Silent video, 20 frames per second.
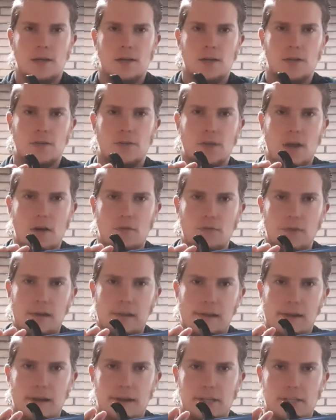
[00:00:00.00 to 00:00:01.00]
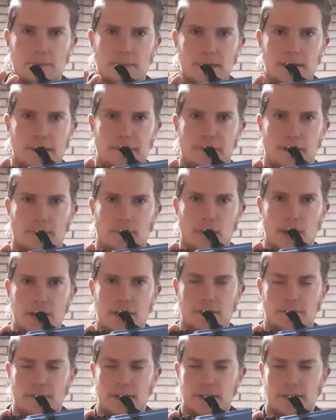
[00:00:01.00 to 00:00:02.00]
it's not really a specific
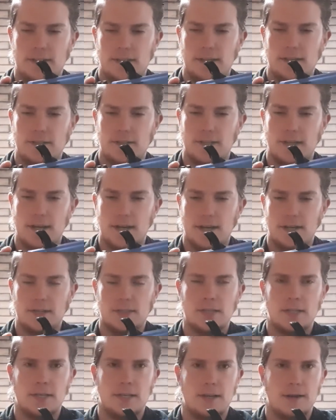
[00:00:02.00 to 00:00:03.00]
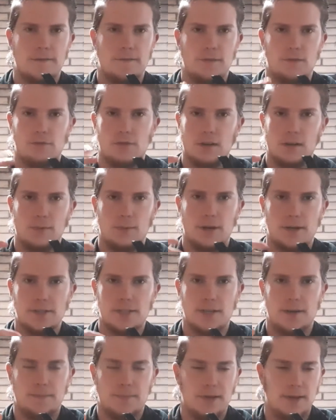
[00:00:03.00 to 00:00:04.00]
place for this these days. And if you really want
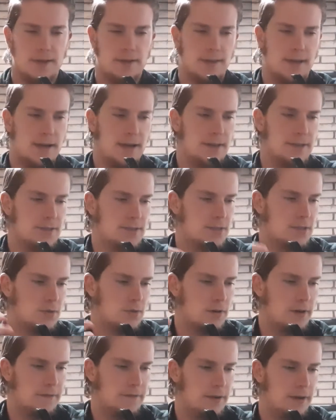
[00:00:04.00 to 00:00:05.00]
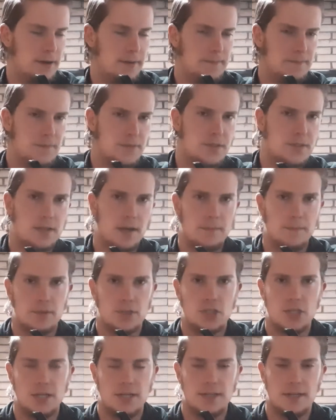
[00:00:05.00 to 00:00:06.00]
something that's sort of a
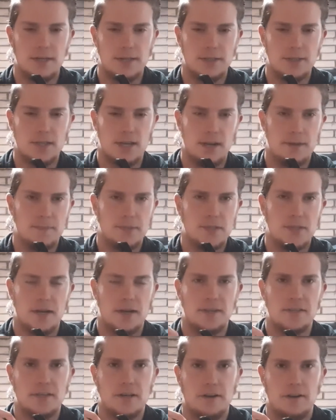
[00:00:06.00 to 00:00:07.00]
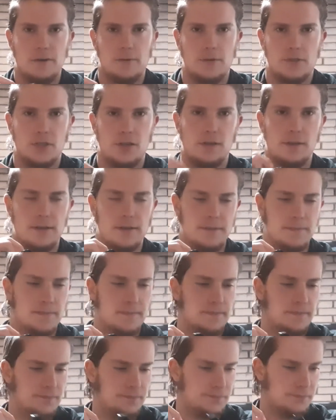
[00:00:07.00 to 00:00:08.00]
submachine gun type secondary, which you could,
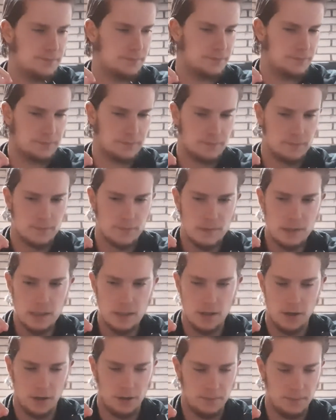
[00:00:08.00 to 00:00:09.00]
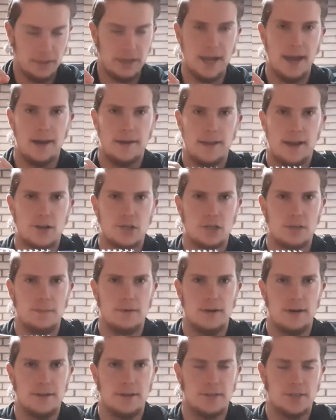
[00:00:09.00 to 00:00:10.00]
well, you can't actually
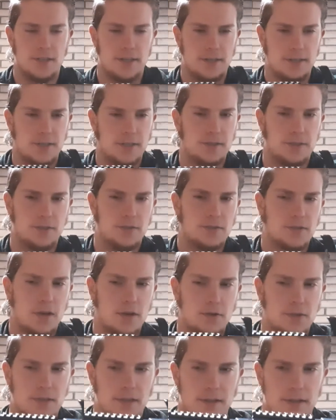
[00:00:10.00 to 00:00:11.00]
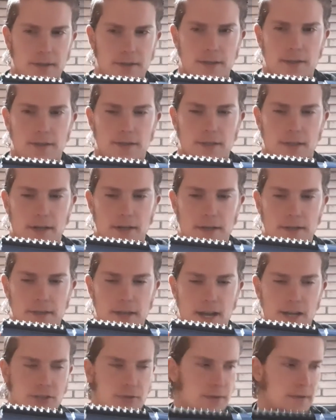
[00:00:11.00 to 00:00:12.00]
put on the sling since there's no sling
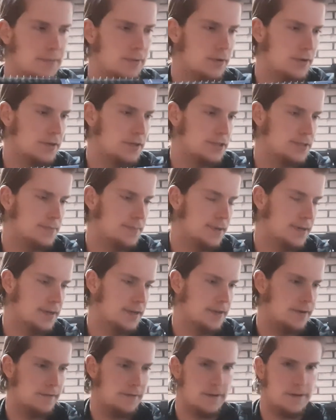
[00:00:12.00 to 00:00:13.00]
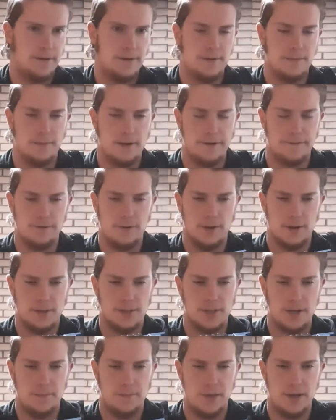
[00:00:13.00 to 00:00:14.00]
attachment points, but if you want
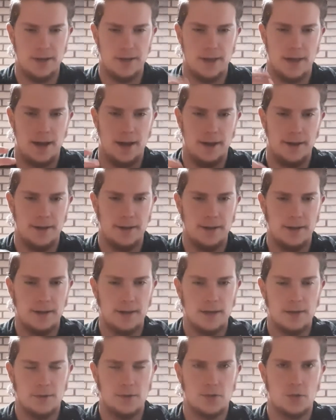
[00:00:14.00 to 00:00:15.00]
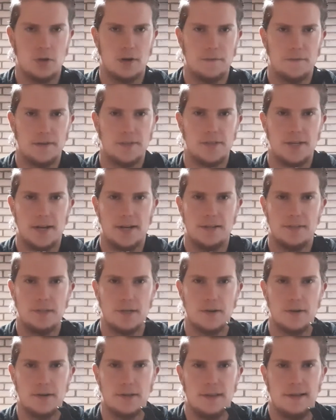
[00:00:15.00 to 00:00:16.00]
something that was sort of a
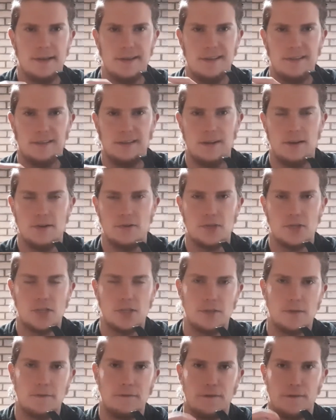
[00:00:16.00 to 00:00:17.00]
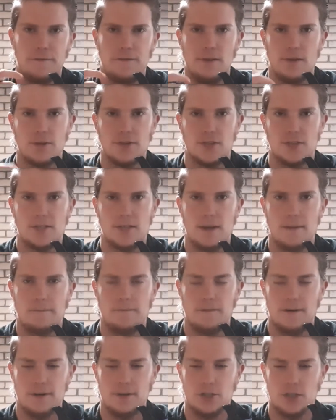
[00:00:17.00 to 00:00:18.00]
secondary, the Helios fulfills the same
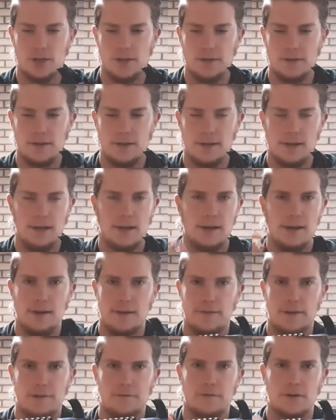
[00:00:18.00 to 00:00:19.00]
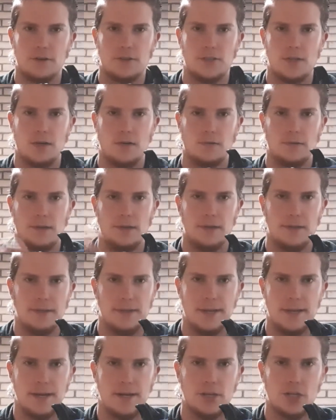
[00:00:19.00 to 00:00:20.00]
function, even for its own
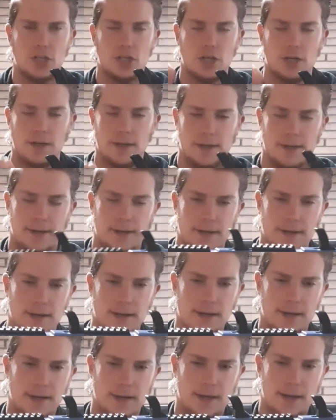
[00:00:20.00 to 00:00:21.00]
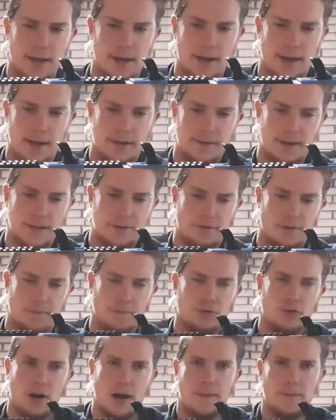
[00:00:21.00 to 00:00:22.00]
niche. And as for a
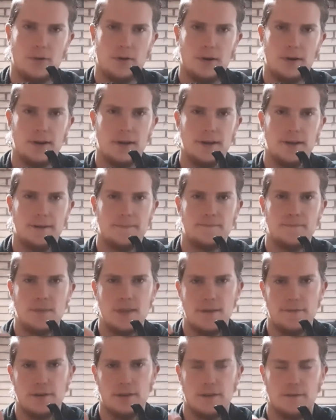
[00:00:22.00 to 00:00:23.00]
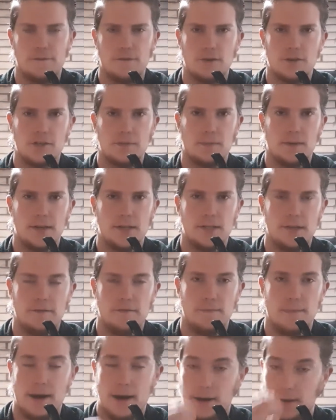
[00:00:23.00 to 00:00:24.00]
primary, even in the first place,
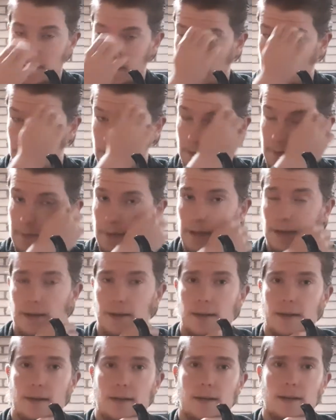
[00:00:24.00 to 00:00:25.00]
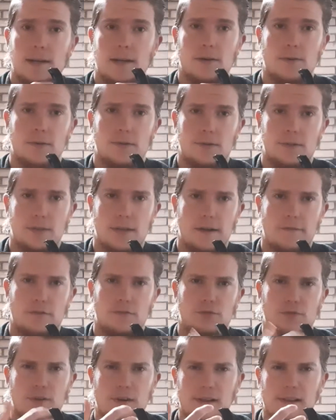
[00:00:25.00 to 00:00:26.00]
even back then, it was never
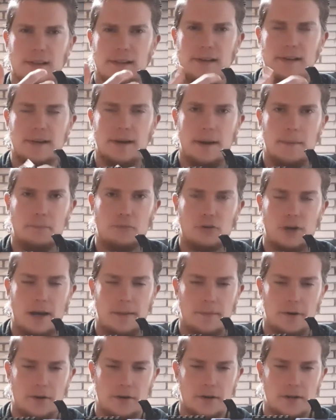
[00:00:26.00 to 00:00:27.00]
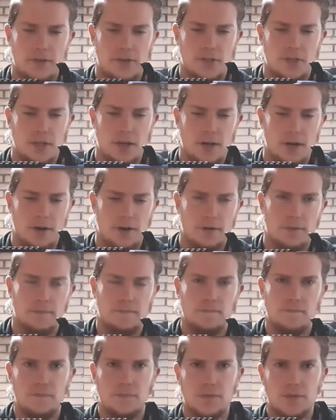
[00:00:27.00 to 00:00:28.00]
really a primary, so
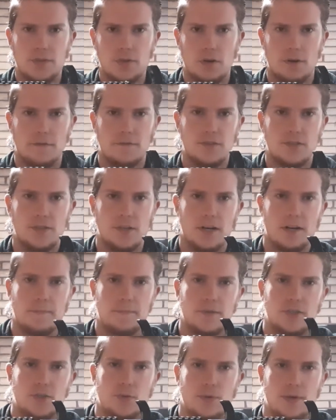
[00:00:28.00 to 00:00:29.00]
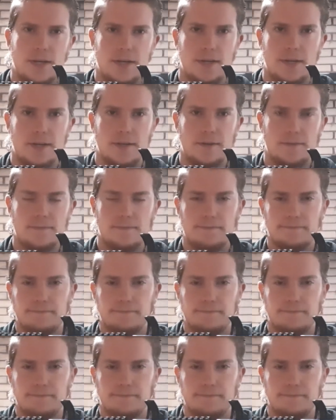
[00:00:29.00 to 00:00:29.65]
sort of stuck between